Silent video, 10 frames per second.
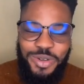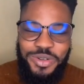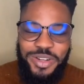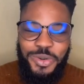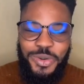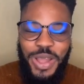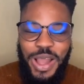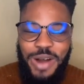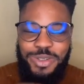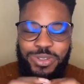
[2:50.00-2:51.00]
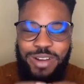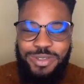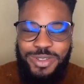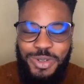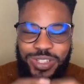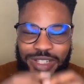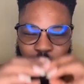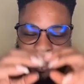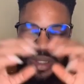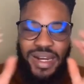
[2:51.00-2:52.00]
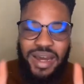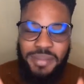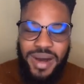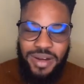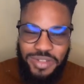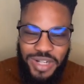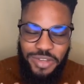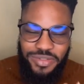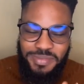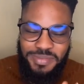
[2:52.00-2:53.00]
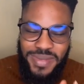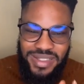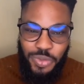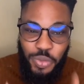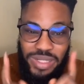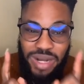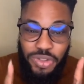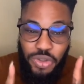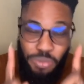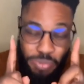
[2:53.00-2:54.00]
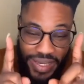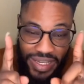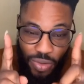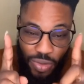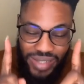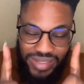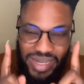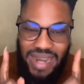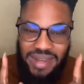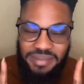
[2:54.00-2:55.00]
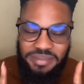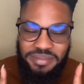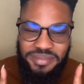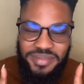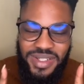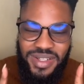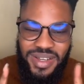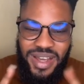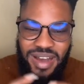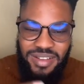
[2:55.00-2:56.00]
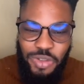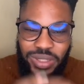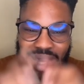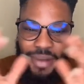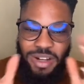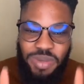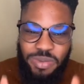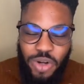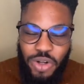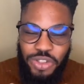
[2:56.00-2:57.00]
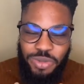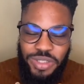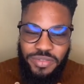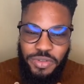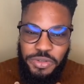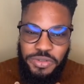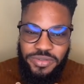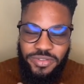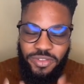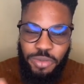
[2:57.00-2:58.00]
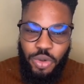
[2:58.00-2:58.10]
I know want to know the total amount that you spent without you paying The total amount okay. people contributed for you.